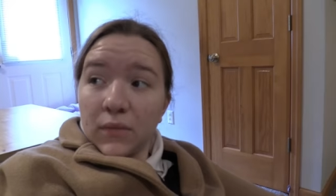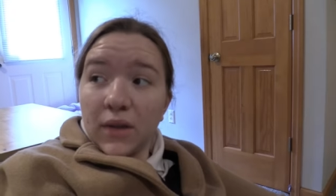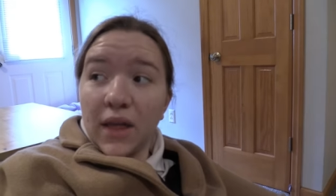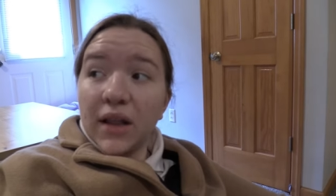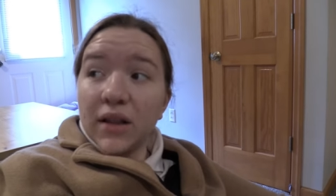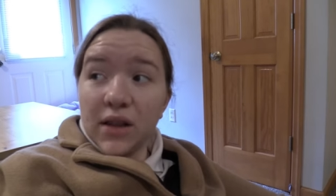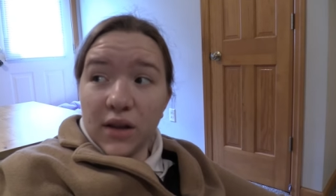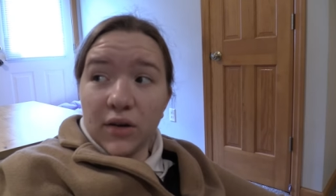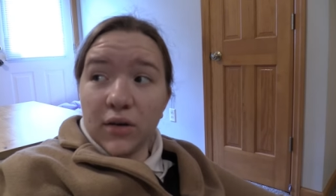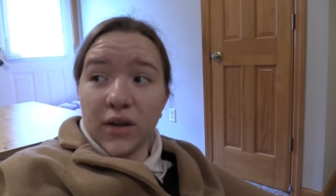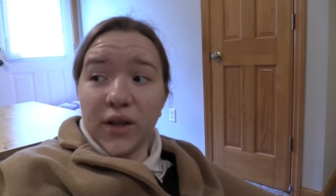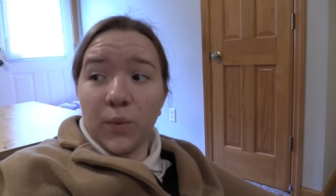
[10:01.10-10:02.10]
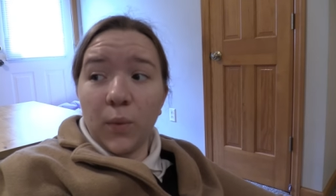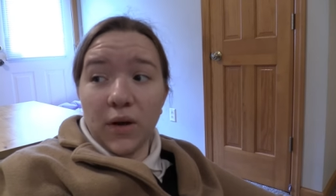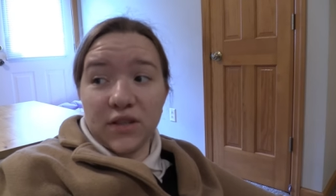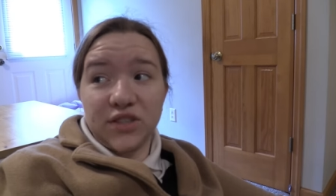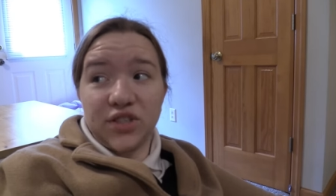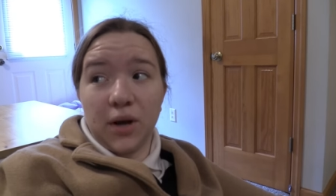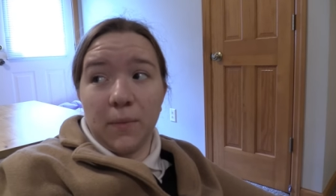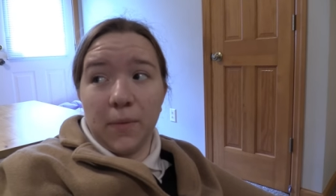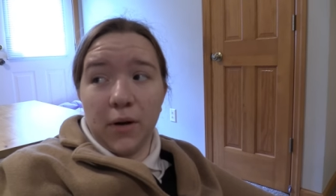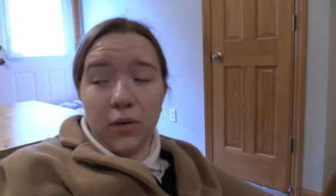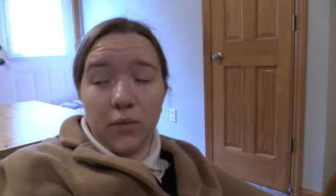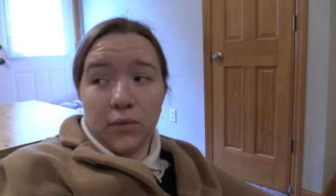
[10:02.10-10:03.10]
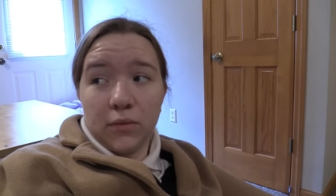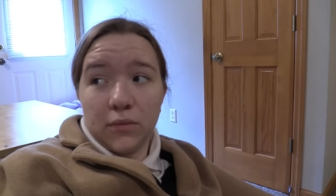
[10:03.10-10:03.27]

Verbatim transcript: That literally was Jumbo.